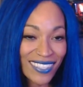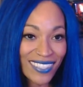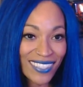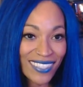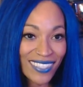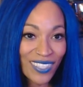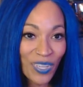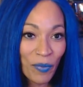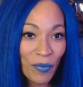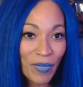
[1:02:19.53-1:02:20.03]

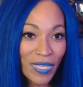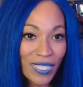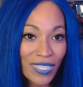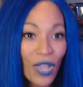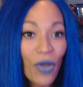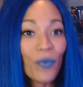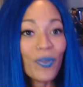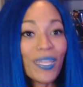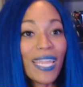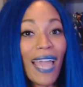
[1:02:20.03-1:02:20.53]
Yo, bits.
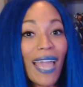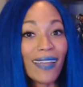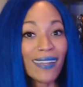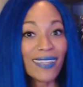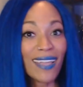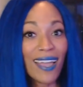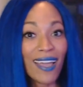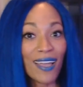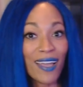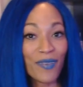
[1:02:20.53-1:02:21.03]
Oh,
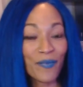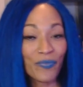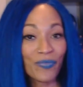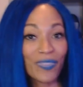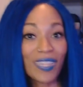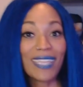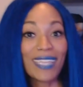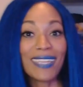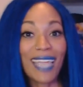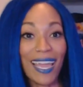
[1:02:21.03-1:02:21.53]
Gattaca.
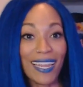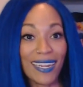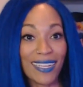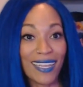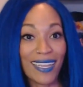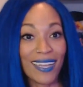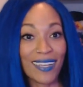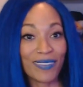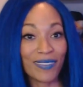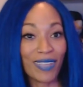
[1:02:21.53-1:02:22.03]

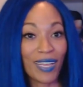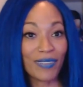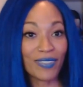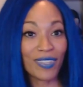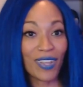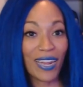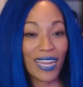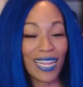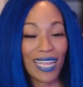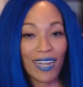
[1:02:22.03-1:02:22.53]
Gattaca. I'm
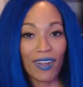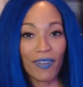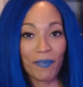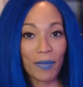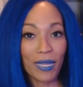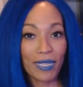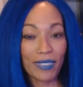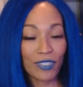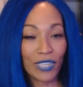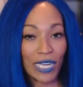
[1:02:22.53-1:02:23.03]
sorry, I got off
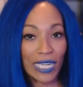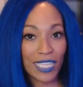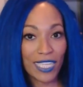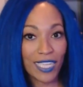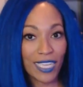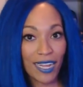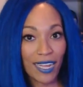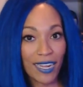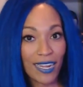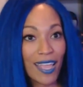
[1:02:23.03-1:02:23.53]
my train of
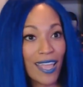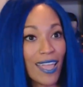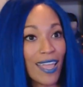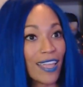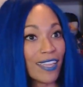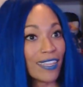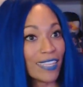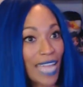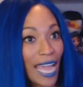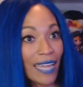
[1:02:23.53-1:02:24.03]
thought.
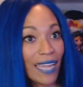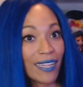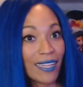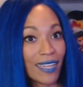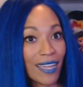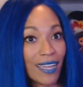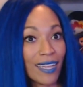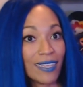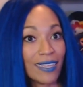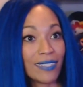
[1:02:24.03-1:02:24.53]

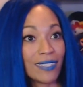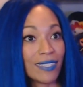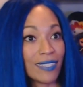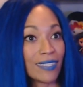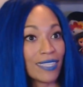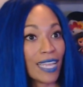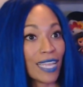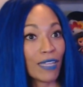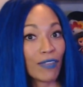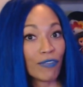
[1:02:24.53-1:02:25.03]
Gattaca is this
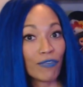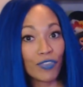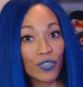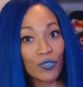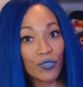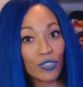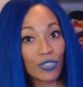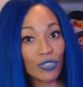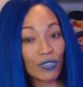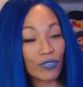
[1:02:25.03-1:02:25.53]
like
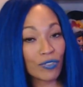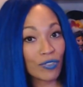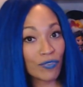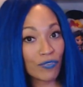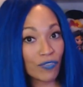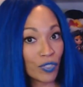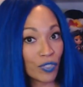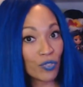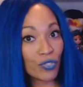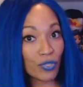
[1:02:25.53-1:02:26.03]
future
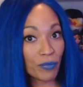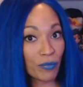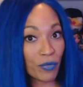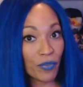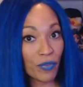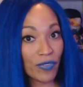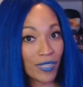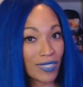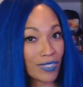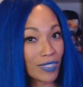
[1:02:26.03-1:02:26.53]

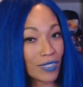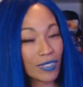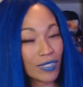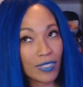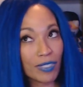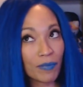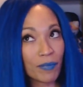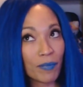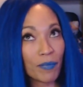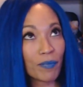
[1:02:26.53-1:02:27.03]
movie.
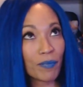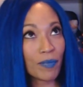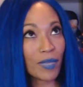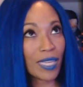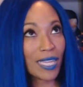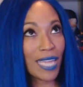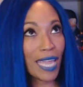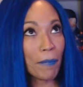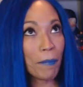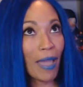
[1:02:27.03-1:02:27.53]
It
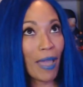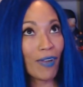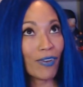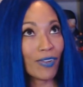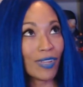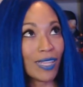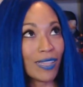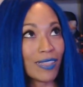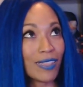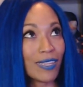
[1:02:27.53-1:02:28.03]
came out
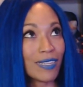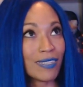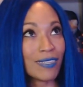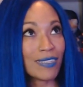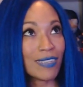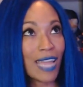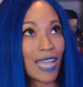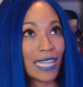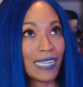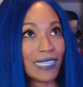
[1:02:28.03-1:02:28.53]
in the
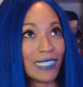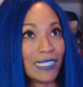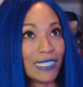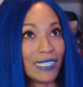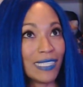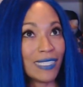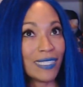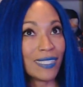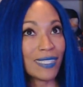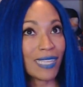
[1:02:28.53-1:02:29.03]

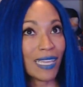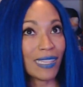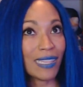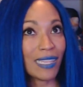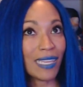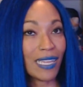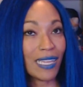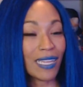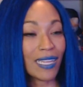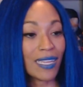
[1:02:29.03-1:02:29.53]
90s, I
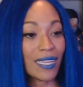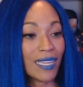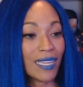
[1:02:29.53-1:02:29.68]
think.